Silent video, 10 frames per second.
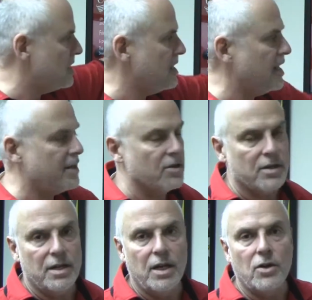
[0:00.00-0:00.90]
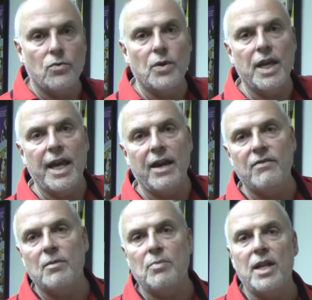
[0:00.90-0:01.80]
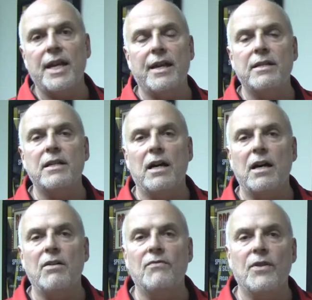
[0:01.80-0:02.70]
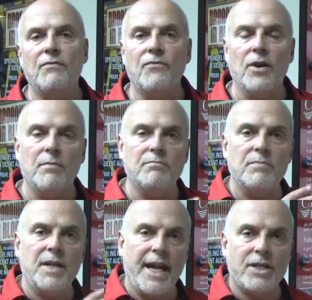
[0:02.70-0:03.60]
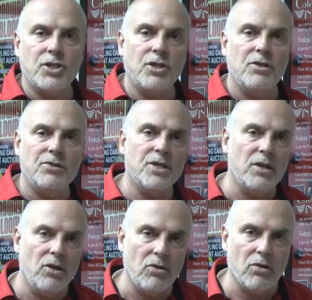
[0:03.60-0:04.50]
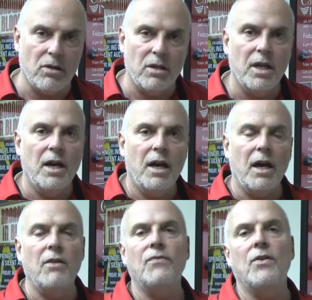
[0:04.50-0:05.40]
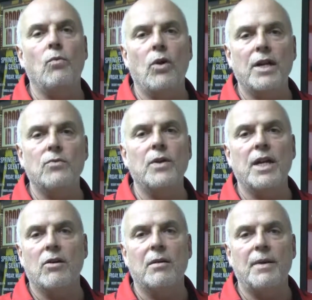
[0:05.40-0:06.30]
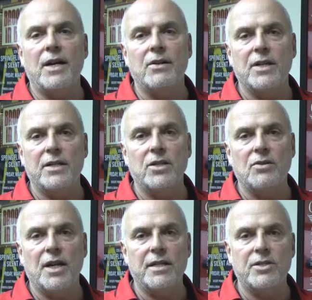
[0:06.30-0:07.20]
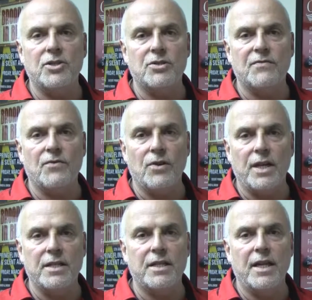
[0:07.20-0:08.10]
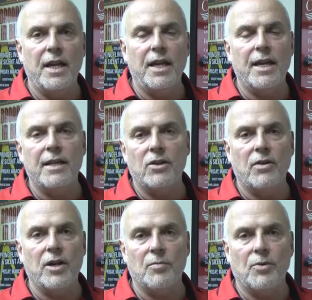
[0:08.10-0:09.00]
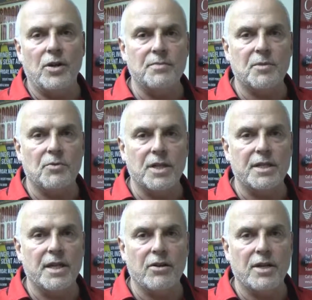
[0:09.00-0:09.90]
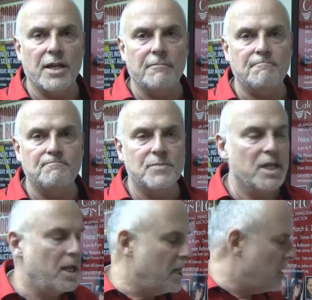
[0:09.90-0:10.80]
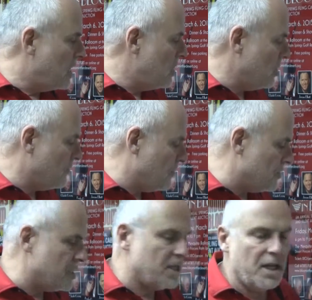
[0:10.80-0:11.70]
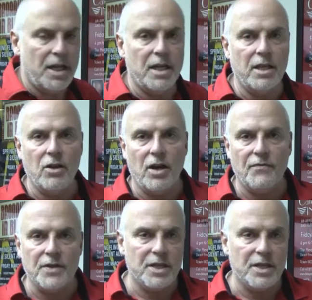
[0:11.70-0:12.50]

together, we have a blend of, from national to local, of what we are about as a United Church of Christ in the greater Palm Springs area. Look forward to seeing you in the office.